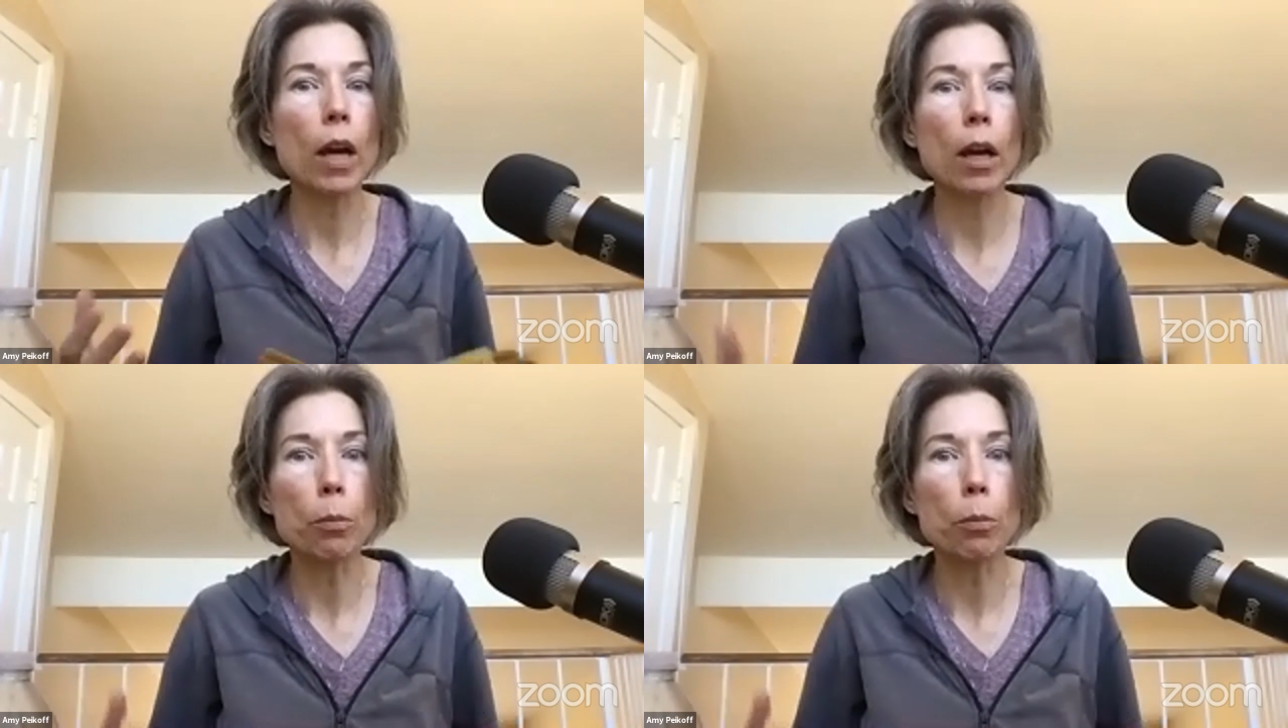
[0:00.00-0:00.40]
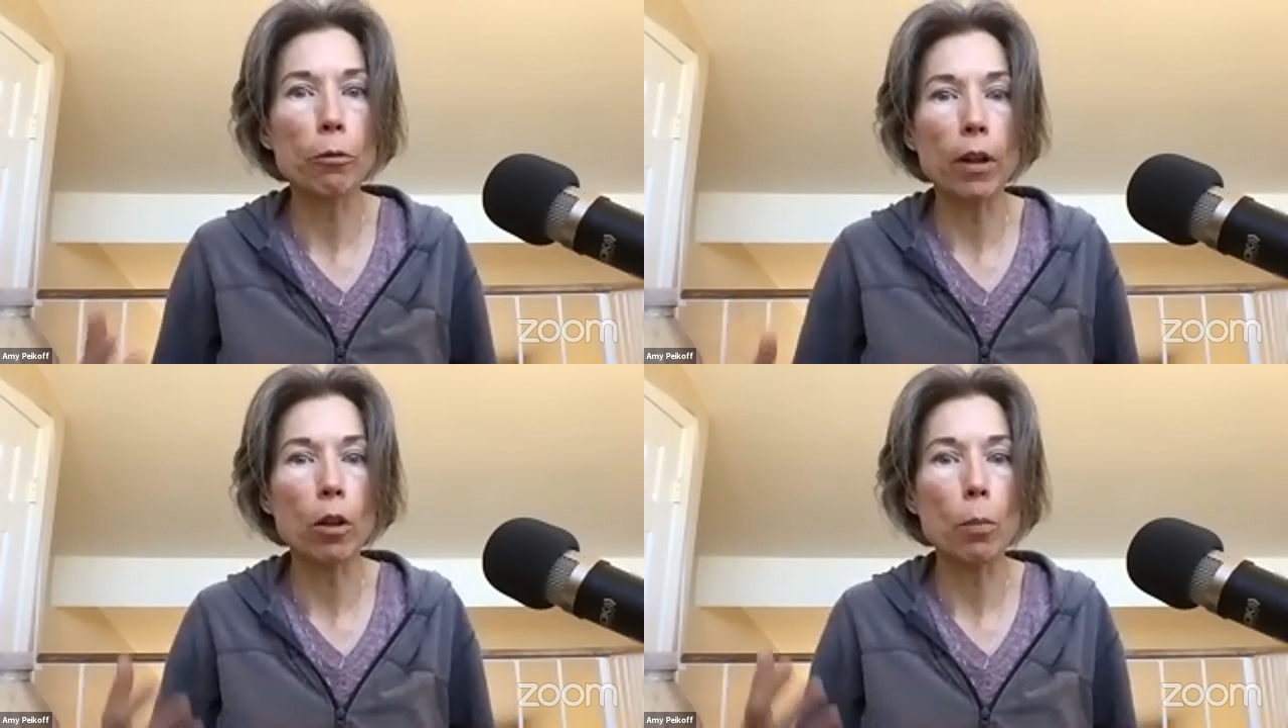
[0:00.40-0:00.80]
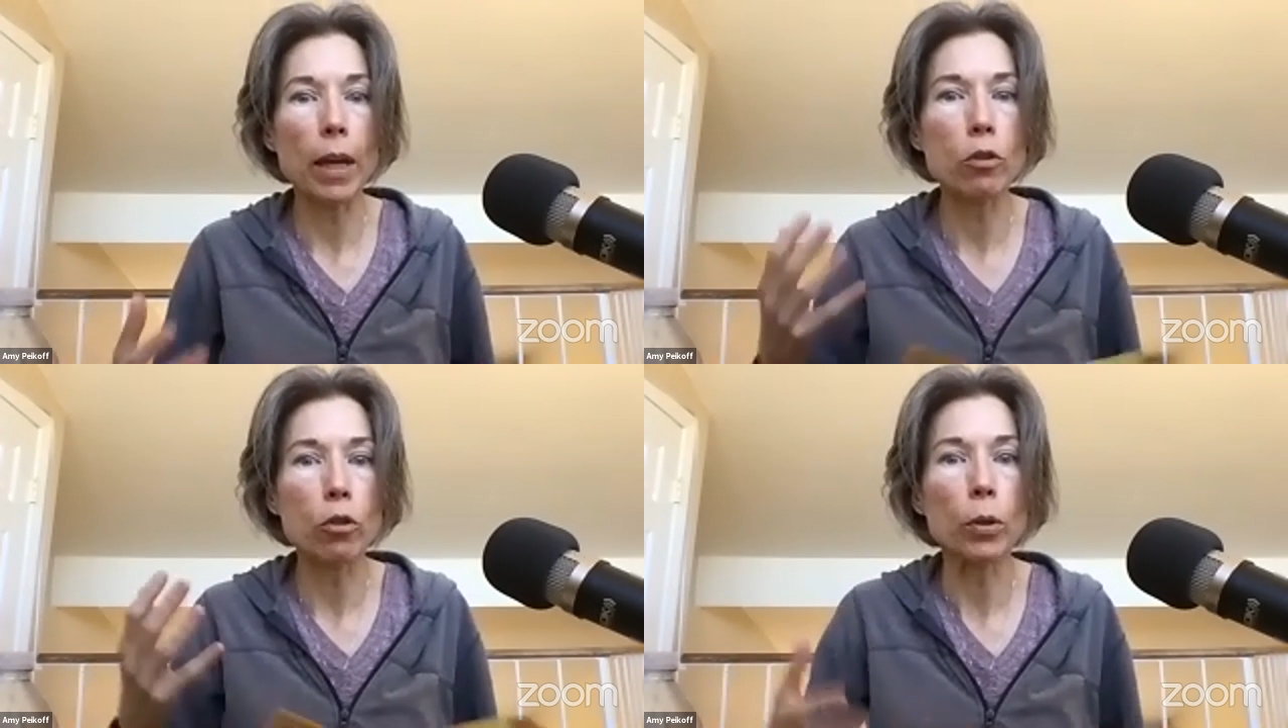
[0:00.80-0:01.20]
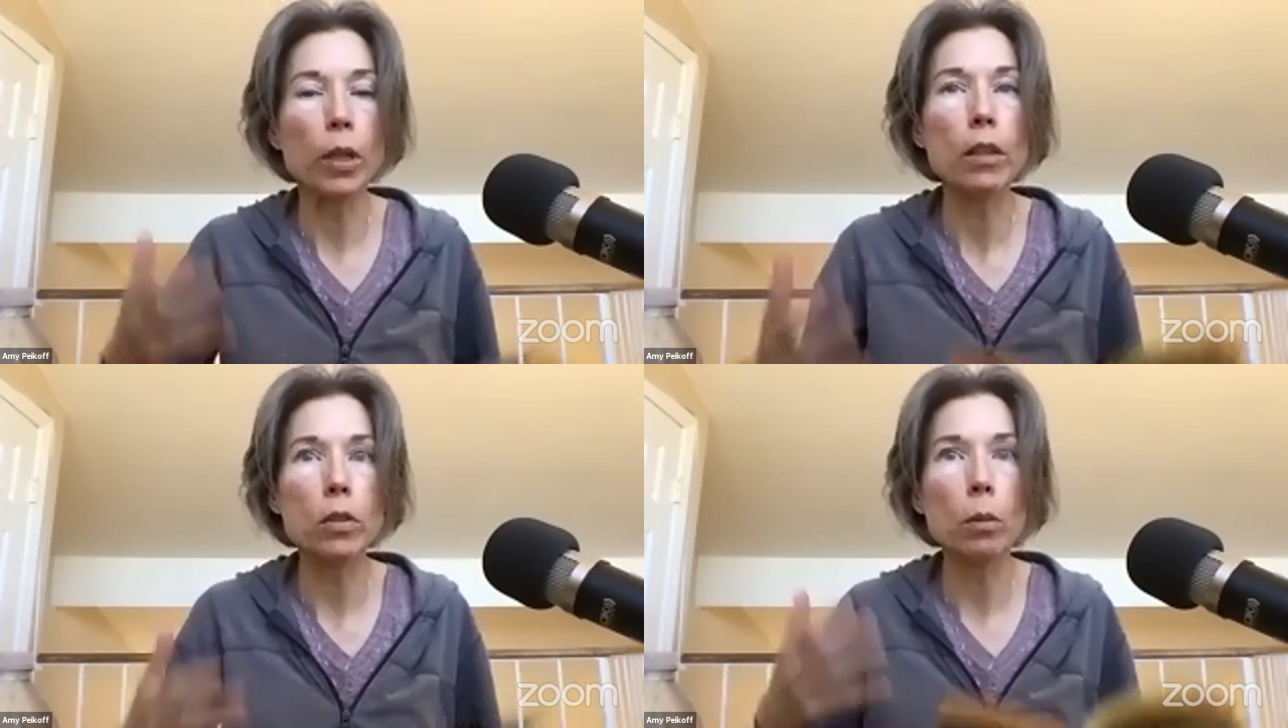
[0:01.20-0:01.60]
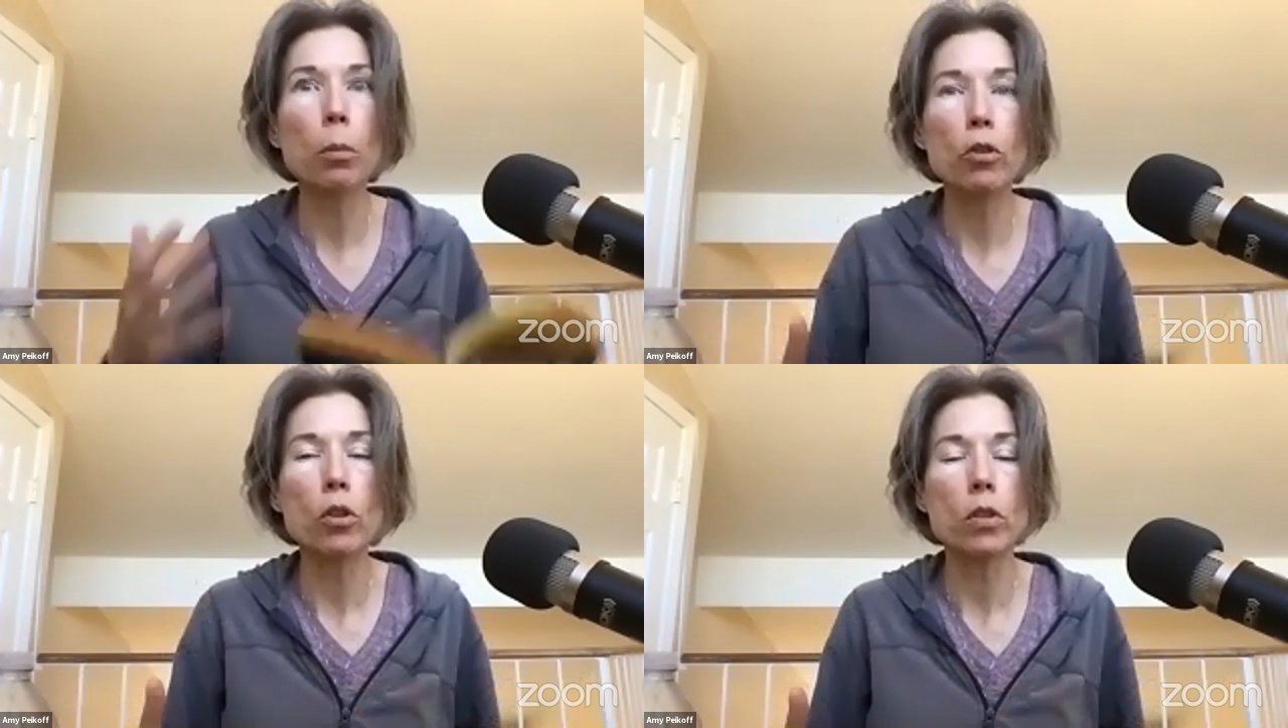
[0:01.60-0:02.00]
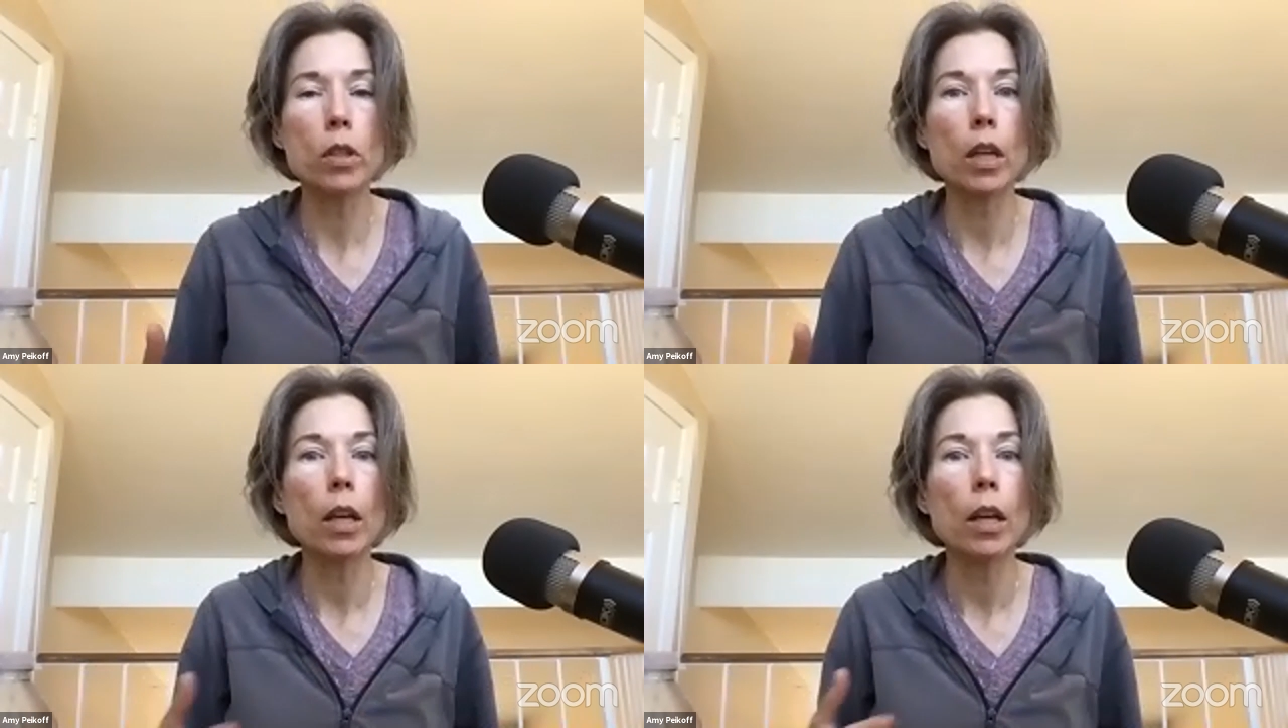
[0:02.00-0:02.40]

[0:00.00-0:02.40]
help your fellow man during this emergency